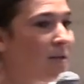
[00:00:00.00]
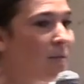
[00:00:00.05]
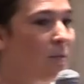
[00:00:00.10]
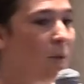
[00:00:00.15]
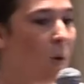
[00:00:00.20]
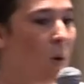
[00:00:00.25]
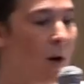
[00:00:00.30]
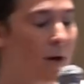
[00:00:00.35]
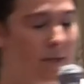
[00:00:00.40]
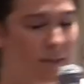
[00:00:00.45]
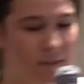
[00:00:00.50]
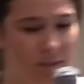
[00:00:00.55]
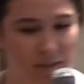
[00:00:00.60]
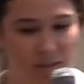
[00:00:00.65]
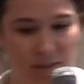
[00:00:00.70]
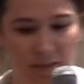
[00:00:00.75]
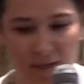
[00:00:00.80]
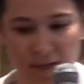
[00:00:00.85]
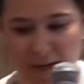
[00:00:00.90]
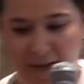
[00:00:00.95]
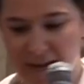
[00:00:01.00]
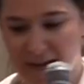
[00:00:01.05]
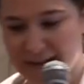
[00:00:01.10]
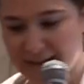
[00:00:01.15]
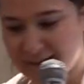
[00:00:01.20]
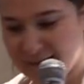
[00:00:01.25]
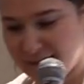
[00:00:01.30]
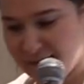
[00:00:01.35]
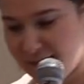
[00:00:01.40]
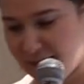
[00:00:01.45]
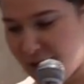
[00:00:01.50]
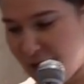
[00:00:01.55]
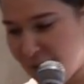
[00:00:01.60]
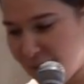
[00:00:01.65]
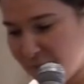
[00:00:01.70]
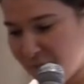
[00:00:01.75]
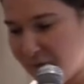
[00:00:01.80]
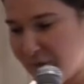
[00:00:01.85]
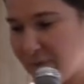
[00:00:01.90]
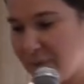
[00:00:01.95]
supports is that they
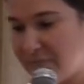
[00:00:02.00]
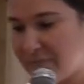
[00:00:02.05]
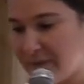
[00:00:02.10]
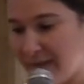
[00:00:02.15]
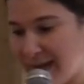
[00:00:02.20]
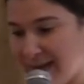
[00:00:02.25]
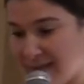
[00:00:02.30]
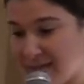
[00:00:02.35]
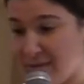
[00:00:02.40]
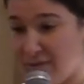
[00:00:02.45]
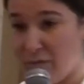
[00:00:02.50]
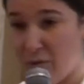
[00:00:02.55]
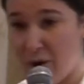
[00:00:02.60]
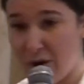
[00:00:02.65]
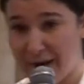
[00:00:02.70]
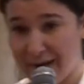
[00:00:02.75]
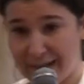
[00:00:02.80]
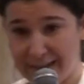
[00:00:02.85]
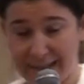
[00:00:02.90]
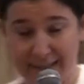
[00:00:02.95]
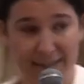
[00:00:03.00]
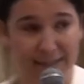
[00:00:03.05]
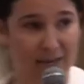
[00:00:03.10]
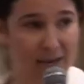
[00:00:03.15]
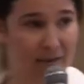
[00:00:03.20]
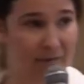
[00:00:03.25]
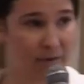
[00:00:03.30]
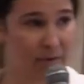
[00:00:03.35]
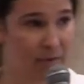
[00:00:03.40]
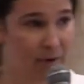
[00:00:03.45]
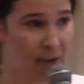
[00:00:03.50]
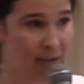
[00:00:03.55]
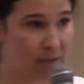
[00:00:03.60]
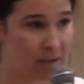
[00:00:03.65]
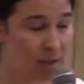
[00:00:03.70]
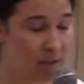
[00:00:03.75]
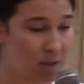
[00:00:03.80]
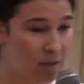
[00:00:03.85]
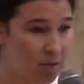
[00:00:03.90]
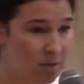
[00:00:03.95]
come from a place of wanting to save and
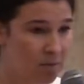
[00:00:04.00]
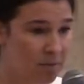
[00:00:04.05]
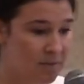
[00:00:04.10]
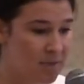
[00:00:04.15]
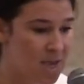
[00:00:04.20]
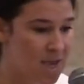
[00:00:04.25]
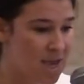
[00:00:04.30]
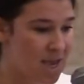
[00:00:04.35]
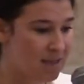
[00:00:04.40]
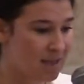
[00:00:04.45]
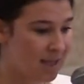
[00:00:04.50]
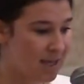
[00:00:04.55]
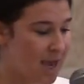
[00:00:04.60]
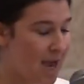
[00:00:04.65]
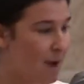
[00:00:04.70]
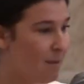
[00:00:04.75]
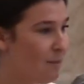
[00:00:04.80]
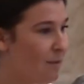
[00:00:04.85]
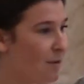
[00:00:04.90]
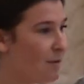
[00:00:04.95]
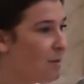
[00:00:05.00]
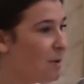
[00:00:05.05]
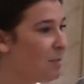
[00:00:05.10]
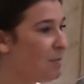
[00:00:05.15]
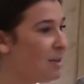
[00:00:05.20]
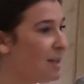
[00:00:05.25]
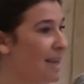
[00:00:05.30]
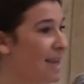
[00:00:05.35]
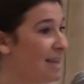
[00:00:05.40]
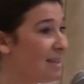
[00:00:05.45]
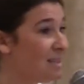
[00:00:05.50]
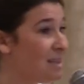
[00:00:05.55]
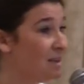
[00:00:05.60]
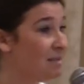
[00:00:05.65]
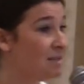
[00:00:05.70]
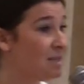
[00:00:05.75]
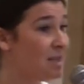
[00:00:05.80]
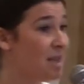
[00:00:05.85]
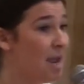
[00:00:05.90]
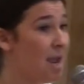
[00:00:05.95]
rescue. They come from a place
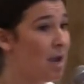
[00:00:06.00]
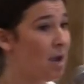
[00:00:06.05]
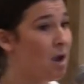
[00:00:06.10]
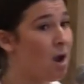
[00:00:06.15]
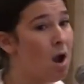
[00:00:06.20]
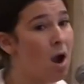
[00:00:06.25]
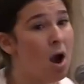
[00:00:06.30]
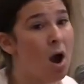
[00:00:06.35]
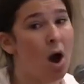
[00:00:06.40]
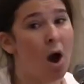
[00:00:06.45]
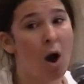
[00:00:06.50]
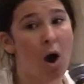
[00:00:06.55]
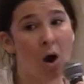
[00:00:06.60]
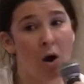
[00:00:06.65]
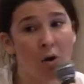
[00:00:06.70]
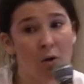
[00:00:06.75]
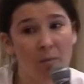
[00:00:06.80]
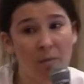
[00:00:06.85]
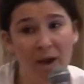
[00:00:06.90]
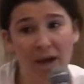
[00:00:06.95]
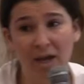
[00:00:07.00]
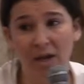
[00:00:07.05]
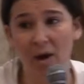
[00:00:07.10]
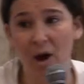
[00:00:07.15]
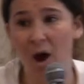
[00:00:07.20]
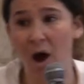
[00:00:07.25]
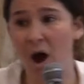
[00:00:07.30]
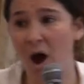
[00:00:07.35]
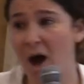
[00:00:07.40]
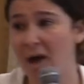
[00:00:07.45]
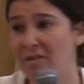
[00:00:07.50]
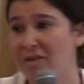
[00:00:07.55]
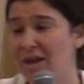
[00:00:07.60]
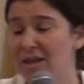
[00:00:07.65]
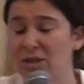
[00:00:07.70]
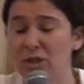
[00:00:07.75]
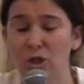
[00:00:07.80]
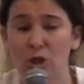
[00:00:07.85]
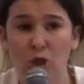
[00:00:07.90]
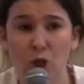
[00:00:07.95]
of saying, oh my God,
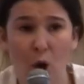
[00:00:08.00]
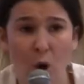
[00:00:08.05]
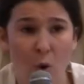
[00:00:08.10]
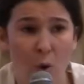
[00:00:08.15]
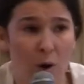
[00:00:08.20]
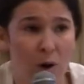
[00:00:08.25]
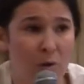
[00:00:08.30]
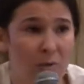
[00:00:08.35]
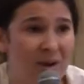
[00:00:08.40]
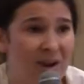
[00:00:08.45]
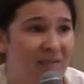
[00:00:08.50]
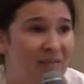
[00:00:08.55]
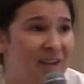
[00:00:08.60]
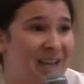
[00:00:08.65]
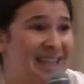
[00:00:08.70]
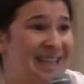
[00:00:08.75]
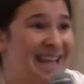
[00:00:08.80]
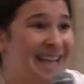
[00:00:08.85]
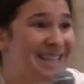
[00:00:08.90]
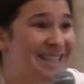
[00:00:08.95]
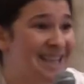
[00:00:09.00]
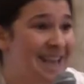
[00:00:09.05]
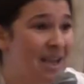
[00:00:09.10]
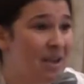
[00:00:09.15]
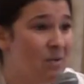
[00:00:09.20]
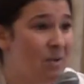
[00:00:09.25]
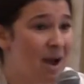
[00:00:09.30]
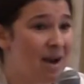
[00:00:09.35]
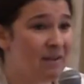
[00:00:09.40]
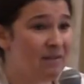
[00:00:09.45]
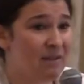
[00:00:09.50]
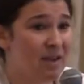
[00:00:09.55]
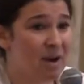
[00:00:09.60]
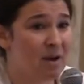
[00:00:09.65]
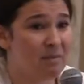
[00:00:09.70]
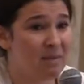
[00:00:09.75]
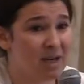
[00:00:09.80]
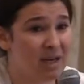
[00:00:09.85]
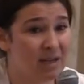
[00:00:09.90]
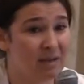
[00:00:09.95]
that's so horrific, let's get you out of
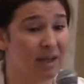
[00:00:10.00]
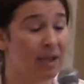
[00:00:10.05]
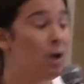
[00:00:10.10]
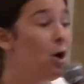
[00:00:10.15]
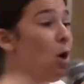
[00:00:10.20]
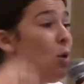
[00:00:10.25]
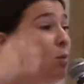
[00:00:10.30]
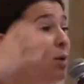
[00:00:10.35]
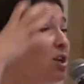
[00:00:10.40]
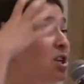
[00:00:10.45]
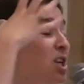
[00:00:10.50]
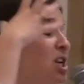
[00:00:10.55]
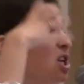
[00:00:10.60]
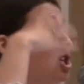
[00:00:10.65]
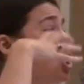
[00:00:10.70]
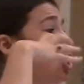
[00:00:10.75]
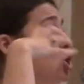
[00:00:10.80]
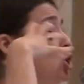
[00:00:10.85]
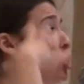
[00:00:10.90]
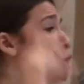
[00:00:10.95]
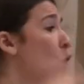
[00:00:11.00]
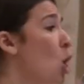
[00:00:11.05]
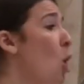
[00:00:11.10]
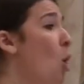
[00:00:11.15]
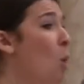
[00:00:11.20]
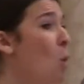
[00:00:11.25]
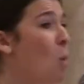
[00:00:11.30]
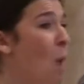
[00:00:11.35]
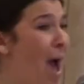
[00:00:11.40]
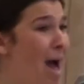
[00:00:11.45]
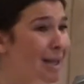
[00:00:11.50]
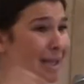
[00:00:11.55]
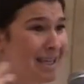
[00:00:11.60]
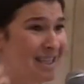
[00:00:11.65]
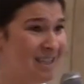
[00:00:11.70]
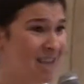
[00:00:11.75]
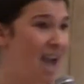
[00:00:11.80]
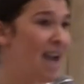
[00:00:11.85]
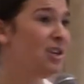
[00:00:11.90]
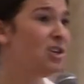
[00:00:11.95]
there immediately, which is so well
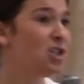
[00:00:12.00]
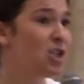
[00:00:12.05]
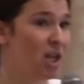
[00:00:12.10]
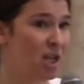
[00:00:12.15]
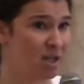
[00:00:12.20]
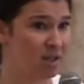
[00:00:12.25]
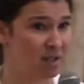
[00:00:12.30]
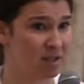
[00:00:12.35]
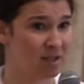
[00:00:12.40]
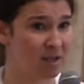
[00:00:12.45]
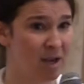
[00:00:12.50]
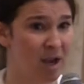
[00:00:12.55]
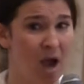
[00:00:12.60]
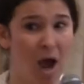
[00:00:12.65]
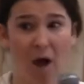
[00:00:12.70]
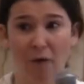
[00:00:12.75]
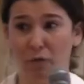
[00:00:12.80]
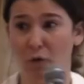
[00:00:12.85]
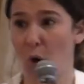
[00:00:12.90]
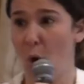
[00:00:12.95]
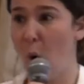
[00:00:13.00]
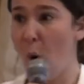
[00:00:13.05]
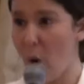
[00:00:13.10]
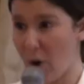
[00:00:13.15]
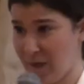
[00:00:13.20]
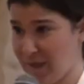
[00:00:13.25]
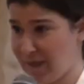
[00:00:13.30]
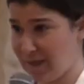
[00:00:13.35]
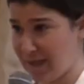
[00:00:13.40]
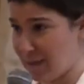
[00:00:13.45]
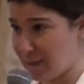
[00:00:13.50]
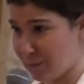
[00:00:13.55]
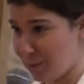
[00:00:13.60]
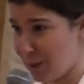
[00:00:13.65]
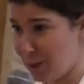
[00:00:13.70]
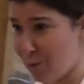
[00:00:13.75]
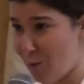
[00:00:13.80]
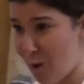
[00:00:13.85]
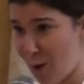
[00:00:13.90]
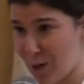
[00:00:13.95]
intentioned. Of course, that's
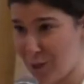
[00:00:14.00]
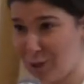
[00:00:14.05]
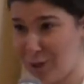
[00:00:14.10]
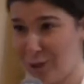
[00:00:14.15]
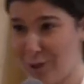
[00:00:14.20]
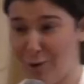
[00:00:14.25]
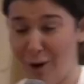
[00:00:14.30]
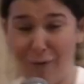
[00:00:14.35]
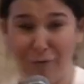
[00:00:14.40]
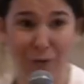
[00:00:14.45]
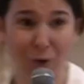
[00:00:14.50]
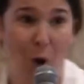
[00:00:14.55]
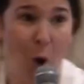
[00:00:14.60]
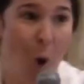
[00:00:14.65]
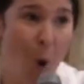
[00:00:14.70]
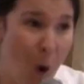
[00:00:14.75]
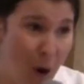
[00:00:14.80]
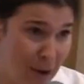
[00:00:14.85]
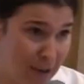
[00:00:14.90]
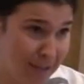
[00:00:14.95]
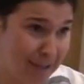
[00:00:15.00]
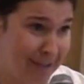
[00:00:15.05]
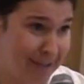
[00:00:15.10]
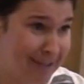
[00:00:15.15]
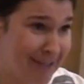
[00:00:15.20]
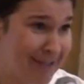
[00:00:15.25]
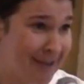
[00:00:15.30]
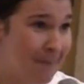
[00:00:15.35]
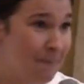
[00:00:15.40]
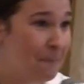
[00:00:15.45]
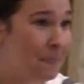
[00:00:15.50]
what you want to do. Of course,